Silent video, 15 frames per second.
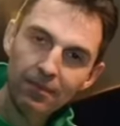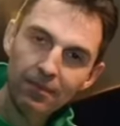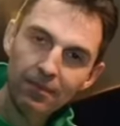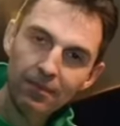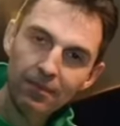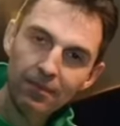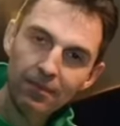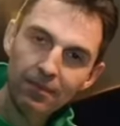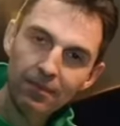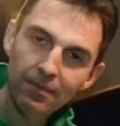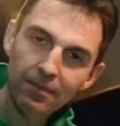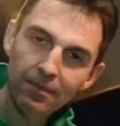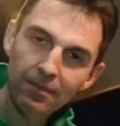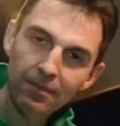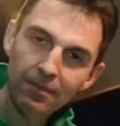
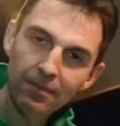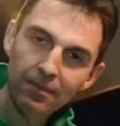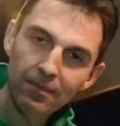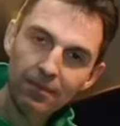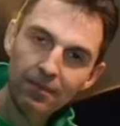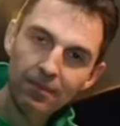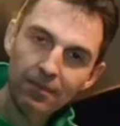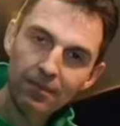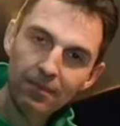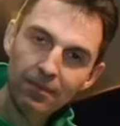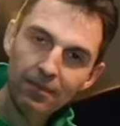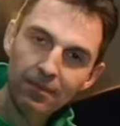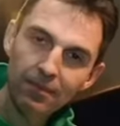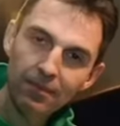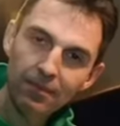
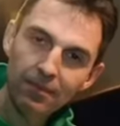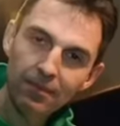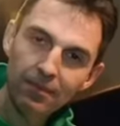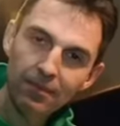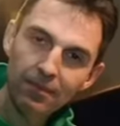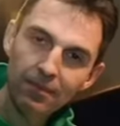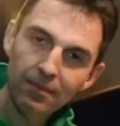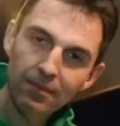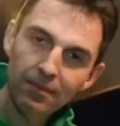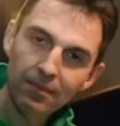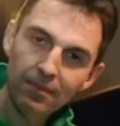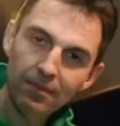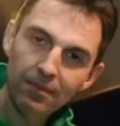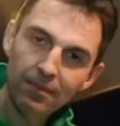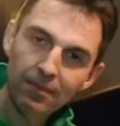
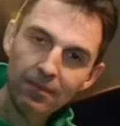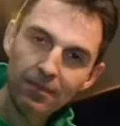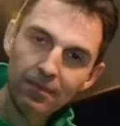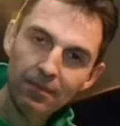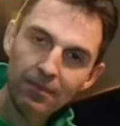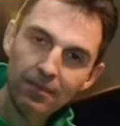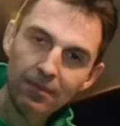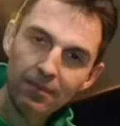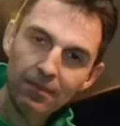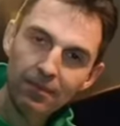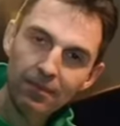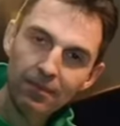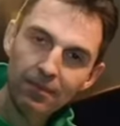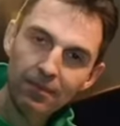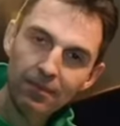
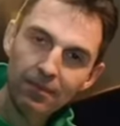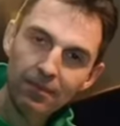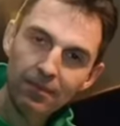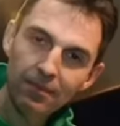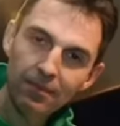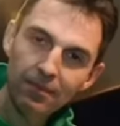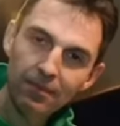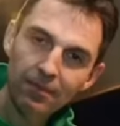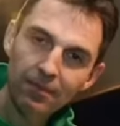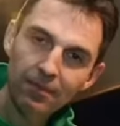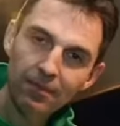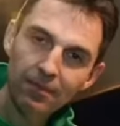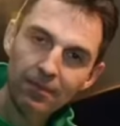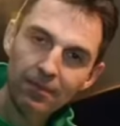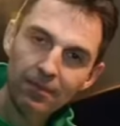
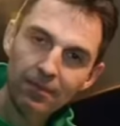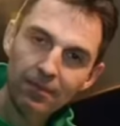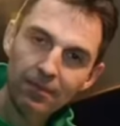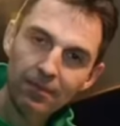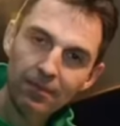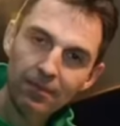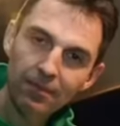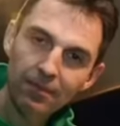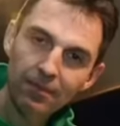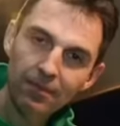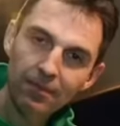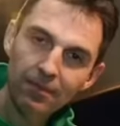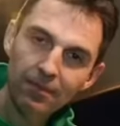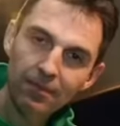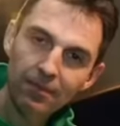
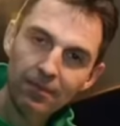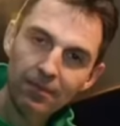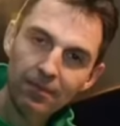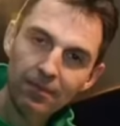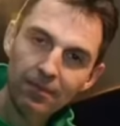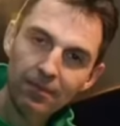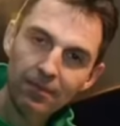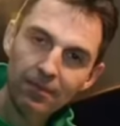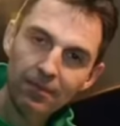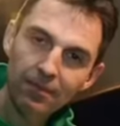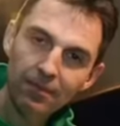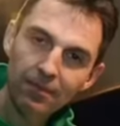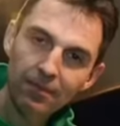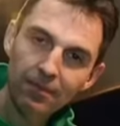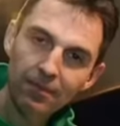
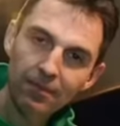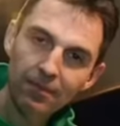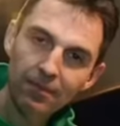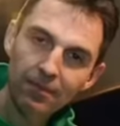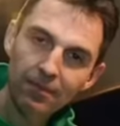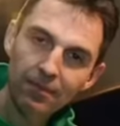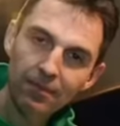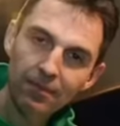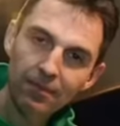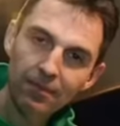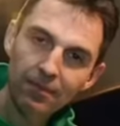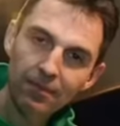(not speaking)